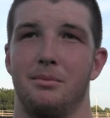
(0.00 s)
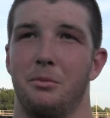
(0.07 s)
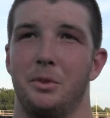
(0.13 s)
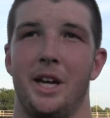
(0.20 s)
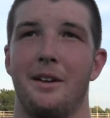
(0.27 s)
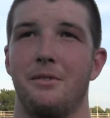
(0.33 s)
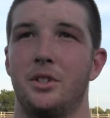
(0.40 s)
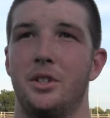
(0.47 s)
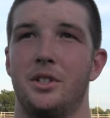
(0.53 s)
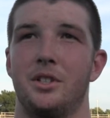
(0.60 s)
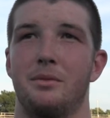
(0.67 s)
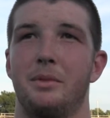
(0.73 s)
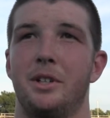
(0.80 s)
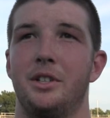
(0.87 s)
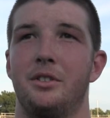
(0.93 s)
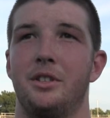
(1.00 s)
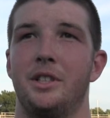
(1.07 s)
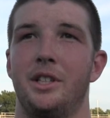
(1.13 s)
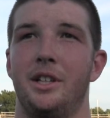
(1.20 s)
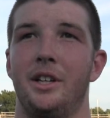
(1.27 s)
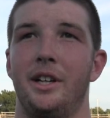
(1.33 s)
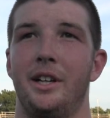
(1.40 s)
we have just as much
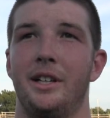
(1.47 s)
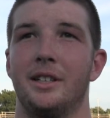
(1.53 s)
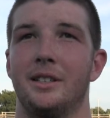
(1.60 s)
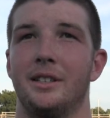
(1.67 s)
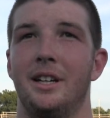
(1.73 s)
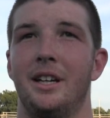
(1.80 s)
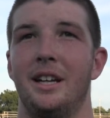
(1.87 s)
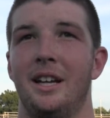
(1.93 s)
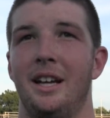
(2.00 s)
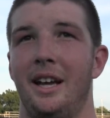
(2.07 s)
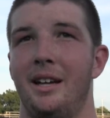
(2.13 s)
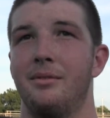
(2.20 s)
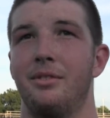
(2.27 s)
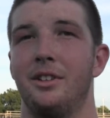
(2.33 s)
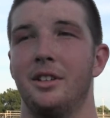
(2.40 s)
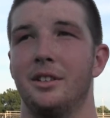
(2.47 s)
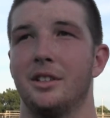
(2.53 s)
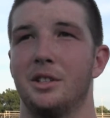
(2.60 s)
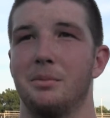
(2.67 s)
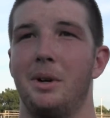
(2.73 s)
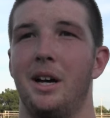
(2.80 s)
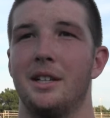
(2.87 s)
returning and filling
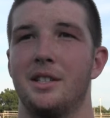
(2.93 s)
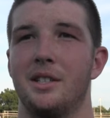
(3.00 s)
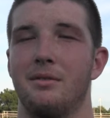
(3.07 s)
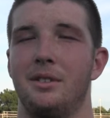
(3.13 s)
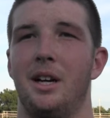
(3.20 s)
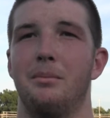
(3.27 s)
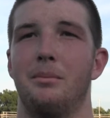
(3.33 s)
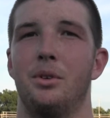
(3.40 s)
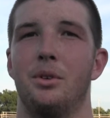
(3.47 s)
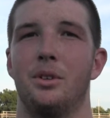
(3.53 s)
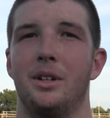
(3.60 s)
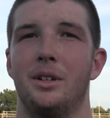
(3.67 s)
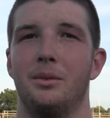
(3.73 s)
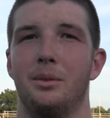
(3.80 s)
the spots, if not more.